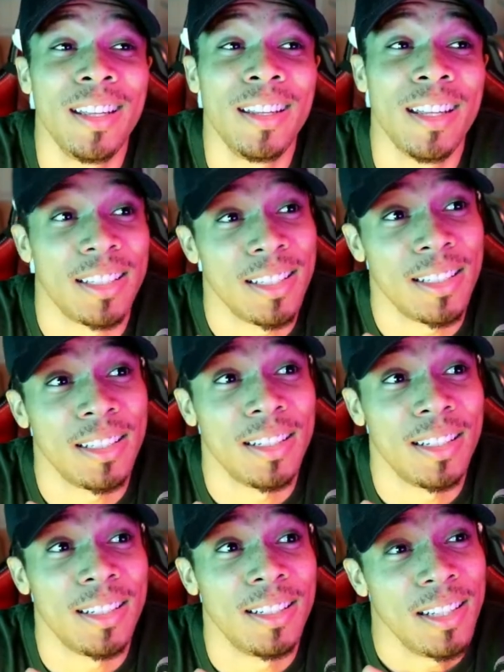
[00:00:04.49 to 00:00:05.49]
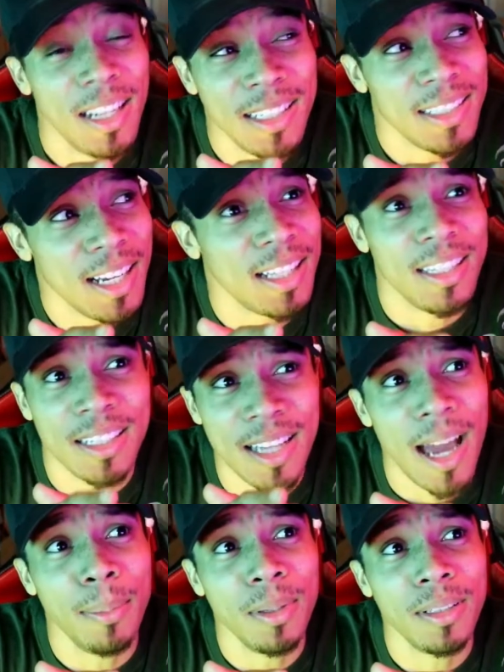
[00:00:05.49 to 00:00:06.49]
that's not exactly a
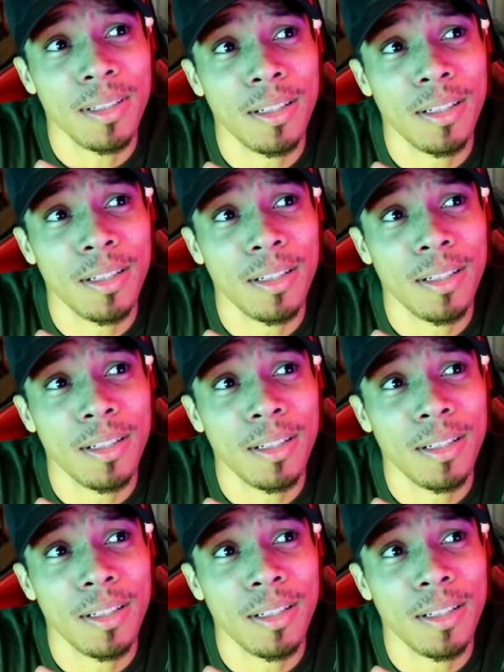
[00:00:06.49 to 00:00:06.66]
tablet,